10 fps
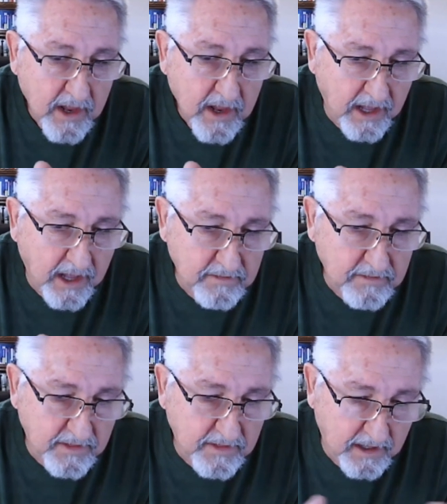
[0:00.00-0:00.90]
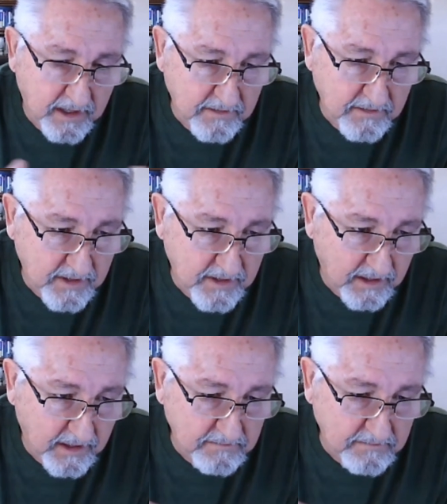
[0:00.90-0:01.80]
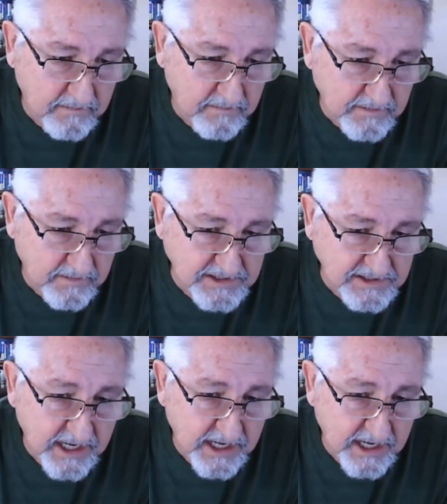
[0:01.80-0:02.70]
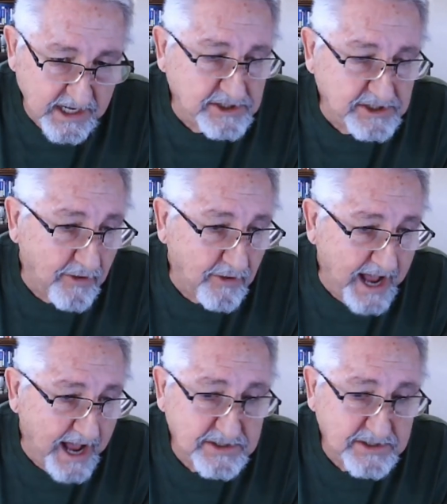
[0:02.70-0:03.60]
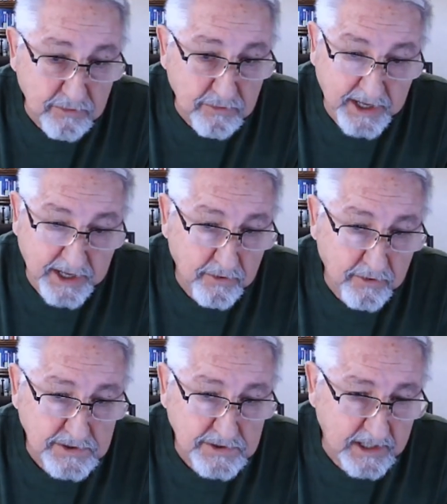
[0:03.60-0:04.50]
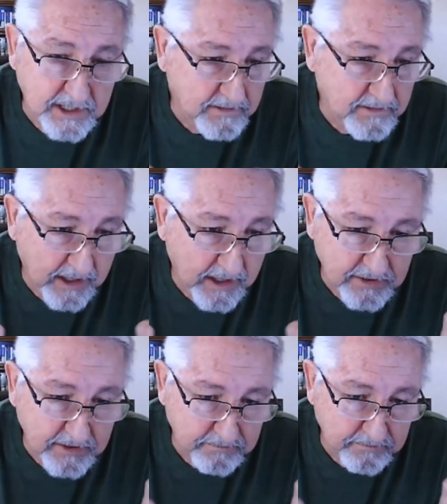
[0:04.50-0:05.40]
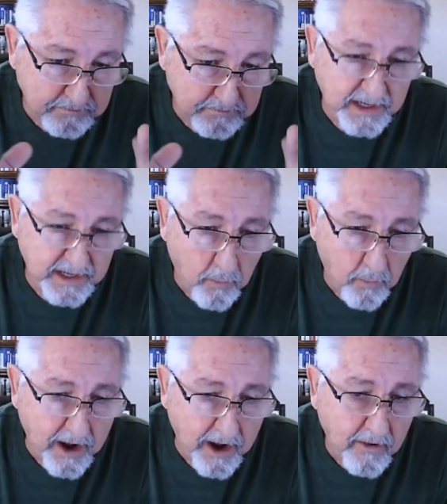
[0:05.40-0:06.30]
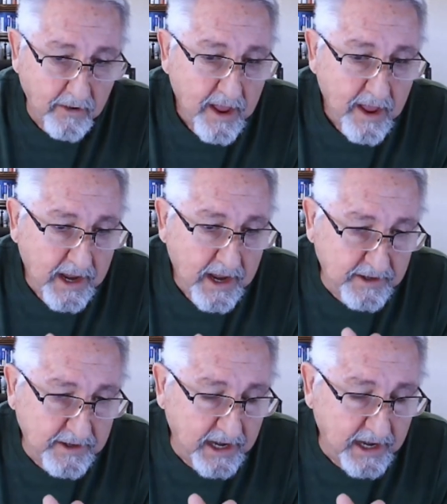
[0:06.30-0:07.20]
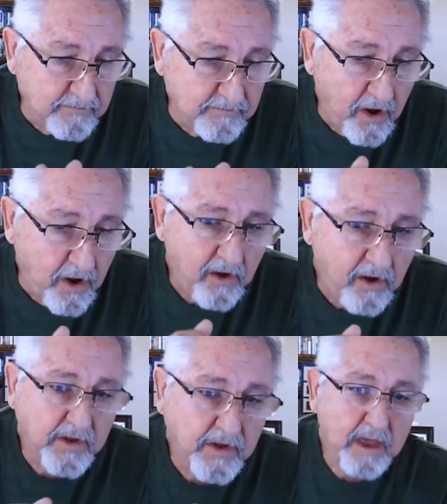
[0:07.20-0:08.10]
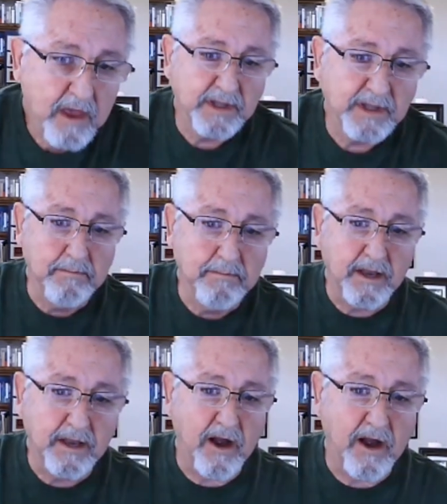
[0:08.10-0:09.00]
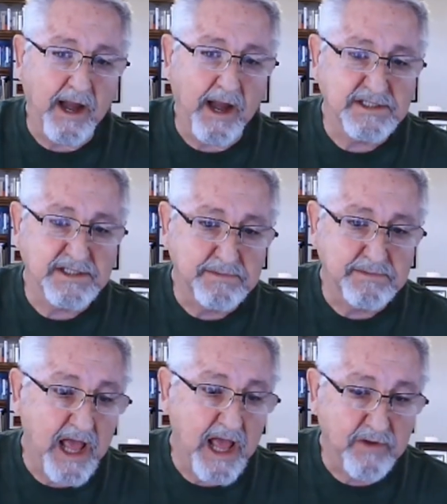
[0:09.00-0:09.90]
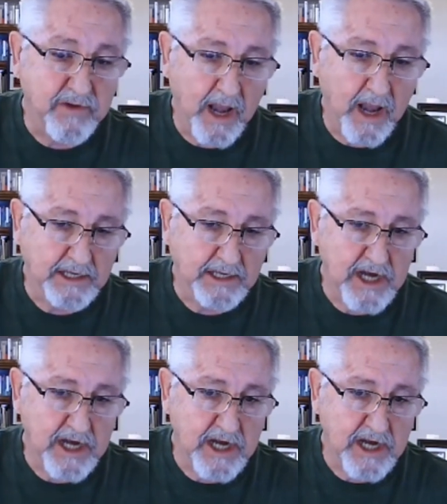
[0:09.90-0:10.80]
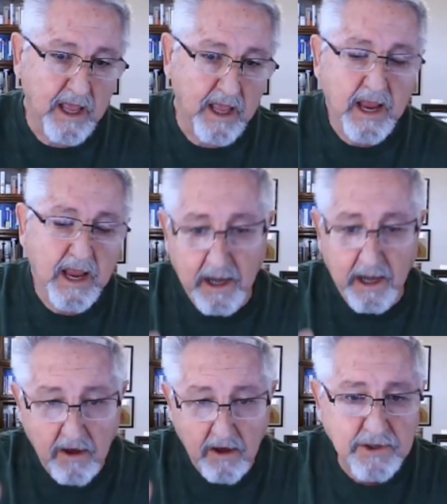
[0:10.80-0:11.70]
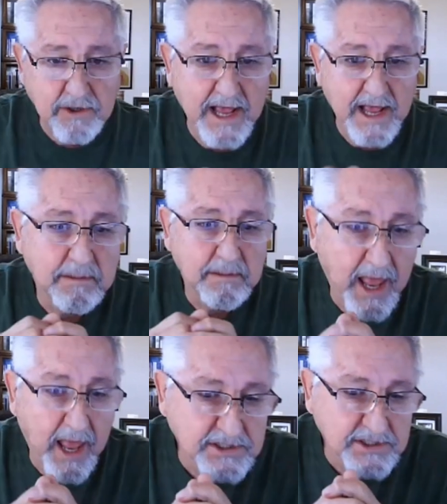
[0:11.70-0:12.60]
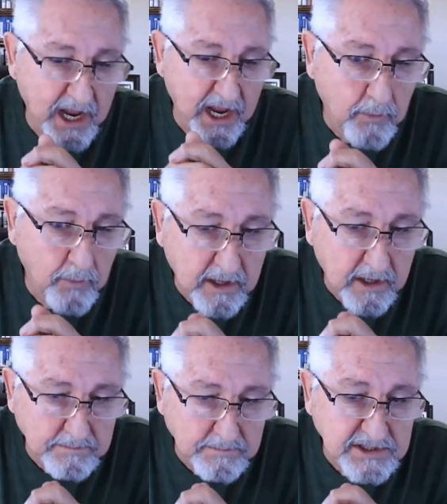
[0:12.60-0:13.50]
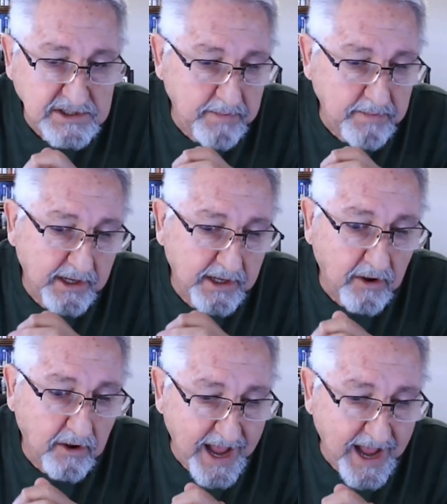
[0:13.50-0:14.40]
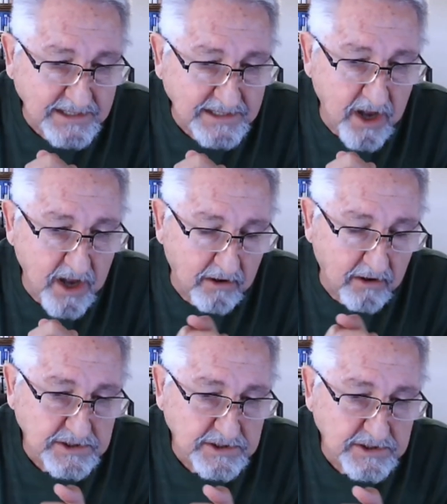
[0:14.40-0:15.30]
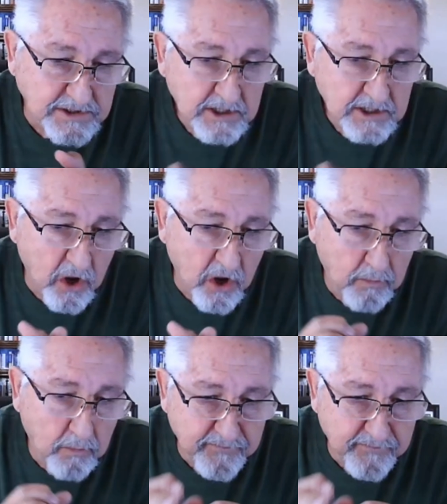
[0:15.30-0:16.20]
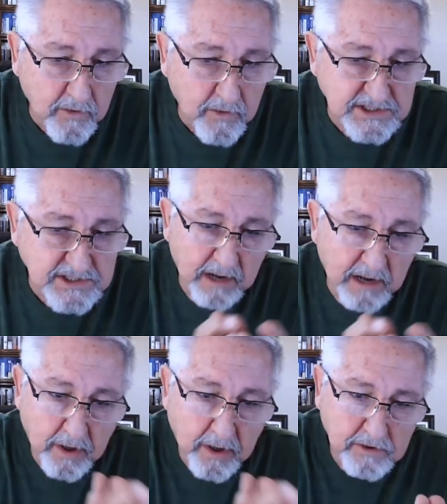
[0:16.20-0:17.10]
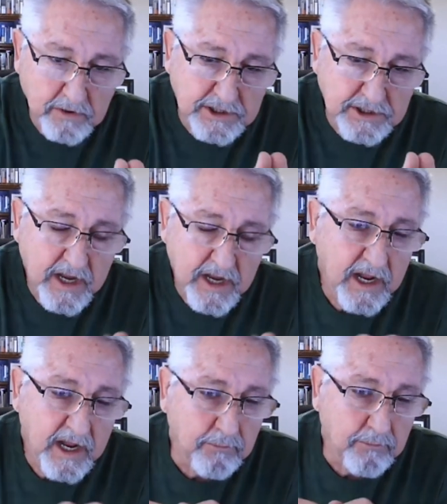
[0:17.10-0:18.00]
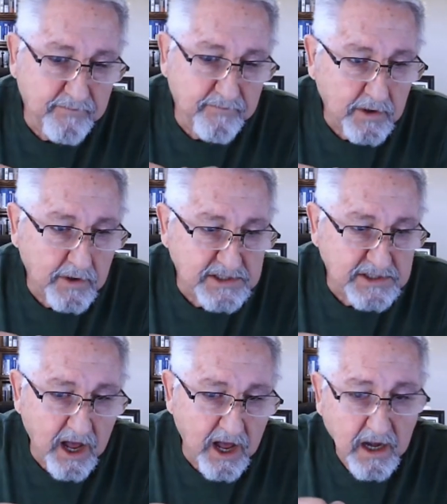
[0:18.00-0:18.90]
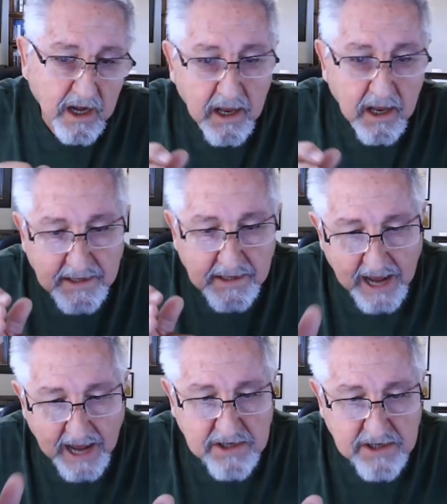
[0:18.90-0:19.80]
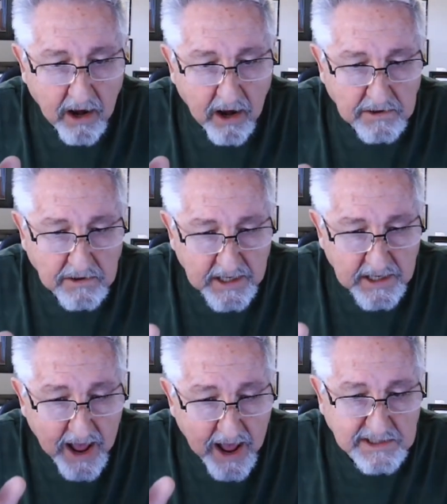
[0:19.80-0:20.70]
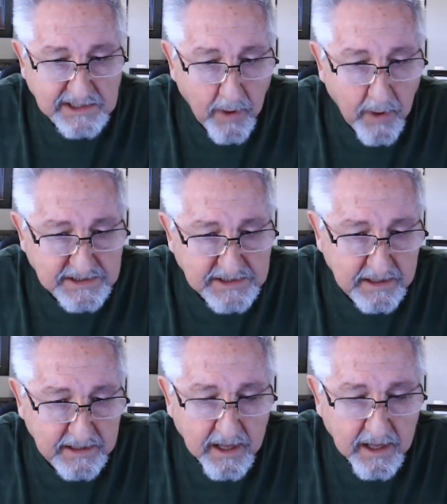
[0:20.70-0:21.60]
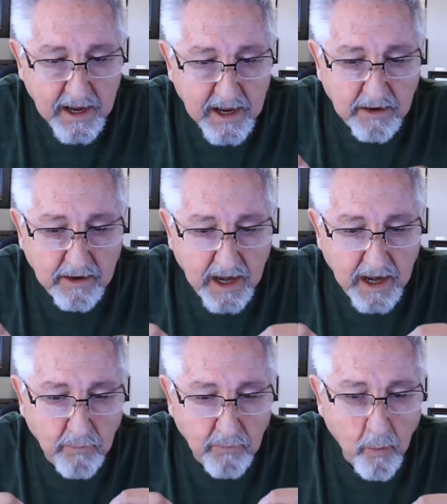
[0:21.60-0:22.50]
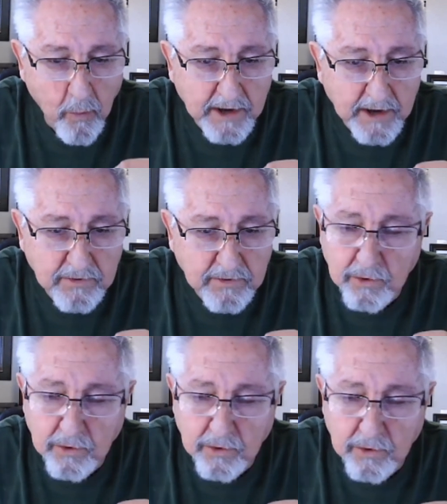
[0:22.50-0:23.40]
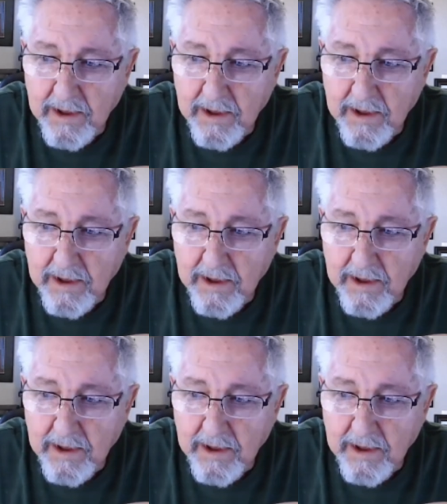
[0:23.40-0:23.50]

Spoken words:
the citizens are asked to reduce and to be aware and to get involved, but the military seems to have a blank check. And it also has a blank check when it comes to spending our tax dollars. So we focus on pollution, and we focus on tax dollars and how it's wasted. And we want to